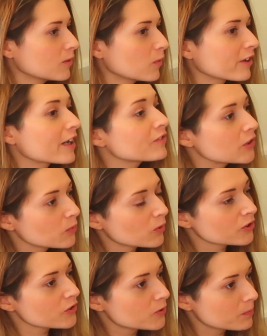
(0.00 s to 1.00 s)
wherever you
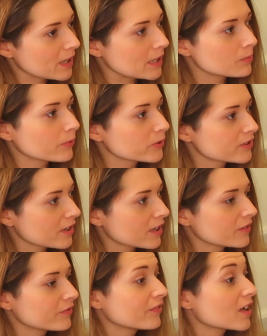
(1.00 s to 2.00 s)
want your people to kind
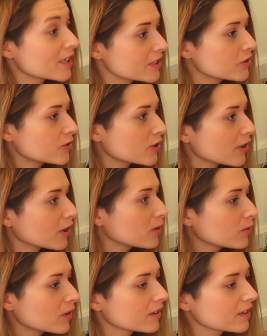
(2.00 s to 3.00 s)
of find
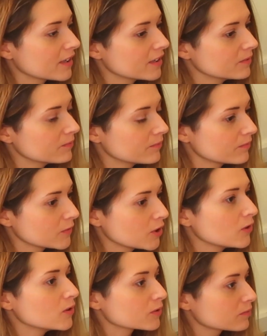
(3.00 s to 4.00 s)
you,
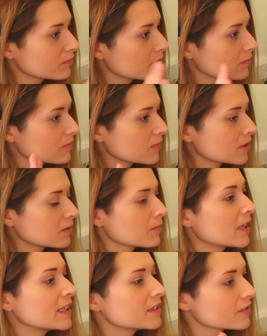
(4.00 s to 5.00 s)
use as
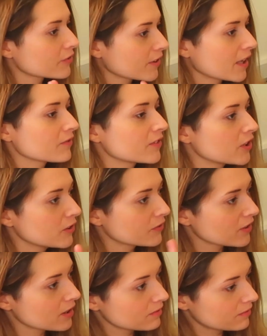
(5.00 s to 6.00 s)
many different avenues
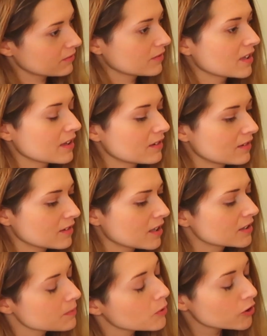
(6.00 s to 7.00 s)
for them,
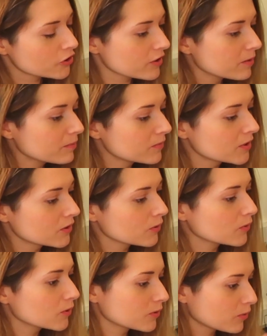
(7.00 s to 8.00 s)
like to push them
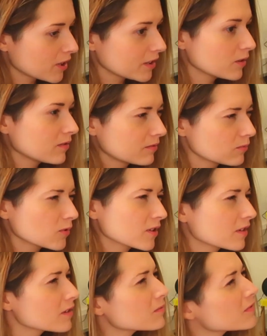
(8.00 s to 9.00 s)
towards where you
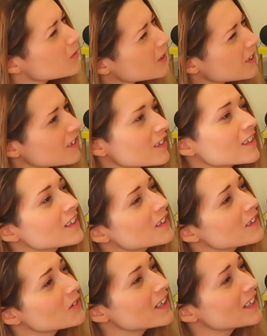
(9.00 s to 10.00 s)
want them to work,
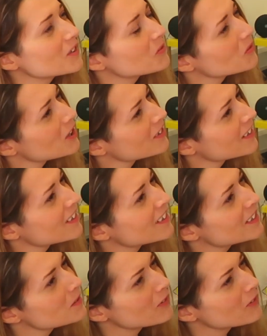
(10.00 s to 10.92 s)
where you want